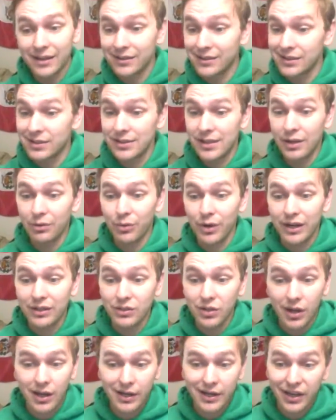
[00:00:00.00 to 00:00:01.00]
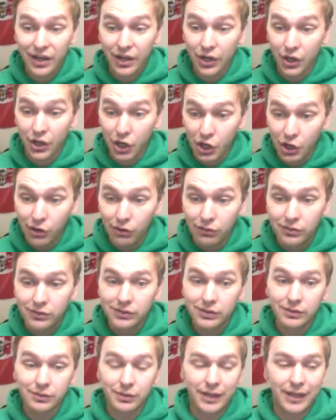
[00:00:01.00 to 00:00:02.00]
to see Rick Tocchet go
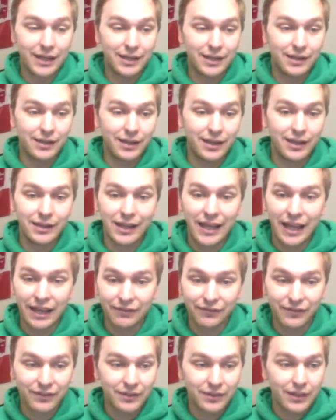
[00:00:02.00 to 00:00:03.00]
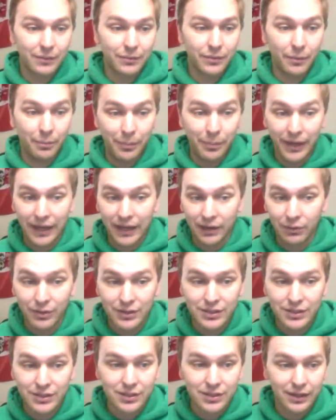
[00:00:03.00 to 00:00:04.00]
when he left the Penguins.
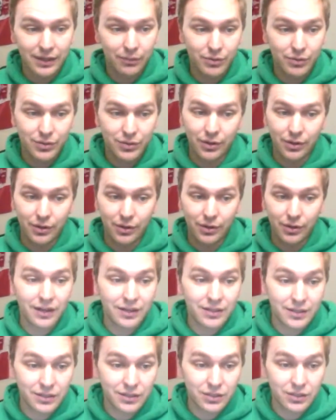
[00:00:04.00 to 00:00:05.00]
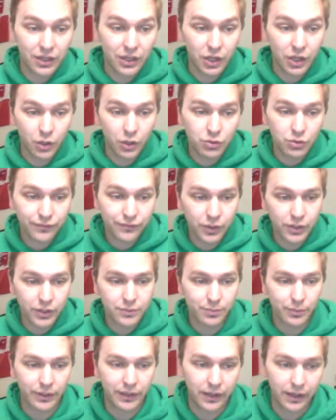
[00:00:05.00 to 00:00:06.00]
He was a great assistant coach for us, but
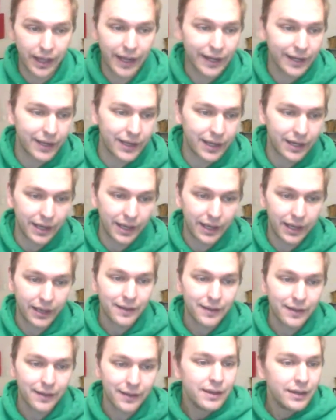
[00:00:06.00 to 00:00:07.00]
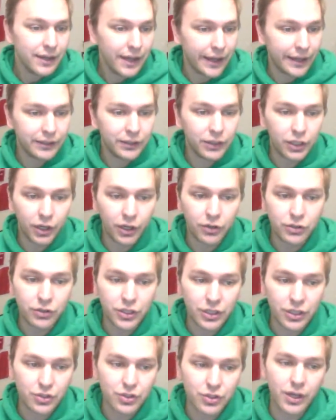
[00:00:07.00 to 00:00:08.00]
glad he got a head coaching
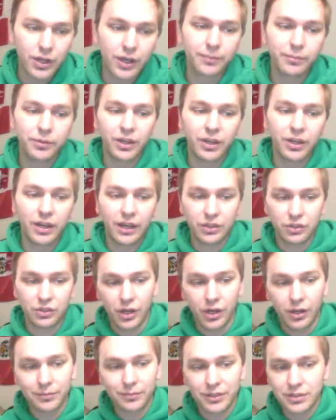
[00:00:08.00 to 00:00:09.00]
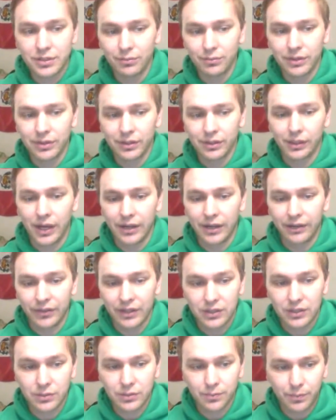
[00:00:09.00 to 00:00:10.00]
job. You got Hjalmarsson with a lot of
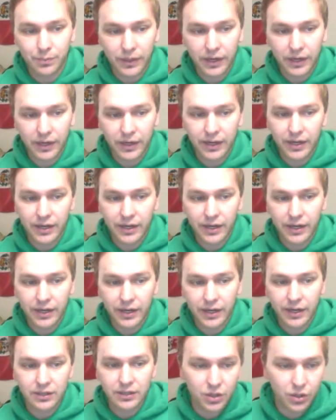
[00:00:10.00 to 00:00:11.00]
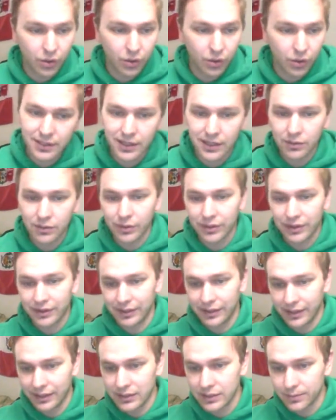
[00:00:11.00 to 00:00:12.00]
experience, Goligoski with the
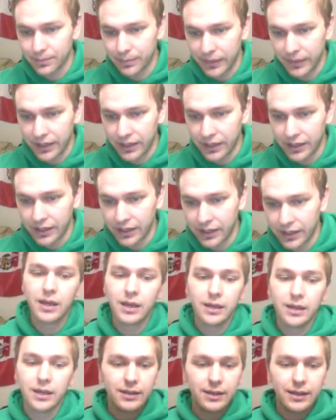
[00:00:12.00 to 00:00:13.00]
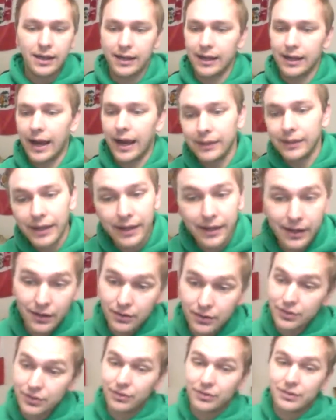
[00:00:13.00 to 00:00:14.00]
experience. I like
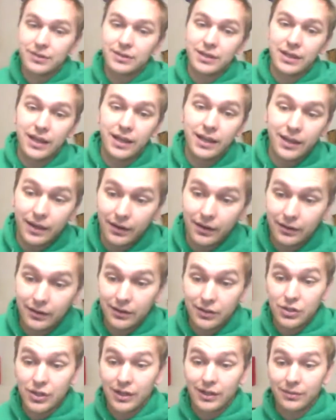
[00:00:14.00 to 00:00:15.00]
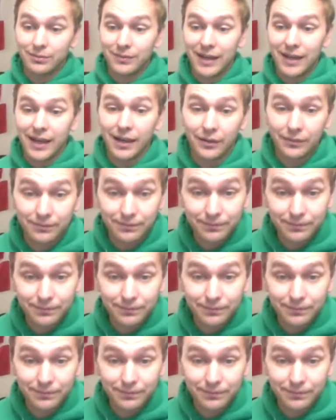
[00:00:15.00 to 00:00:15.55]
Arizona's D here to shut him down.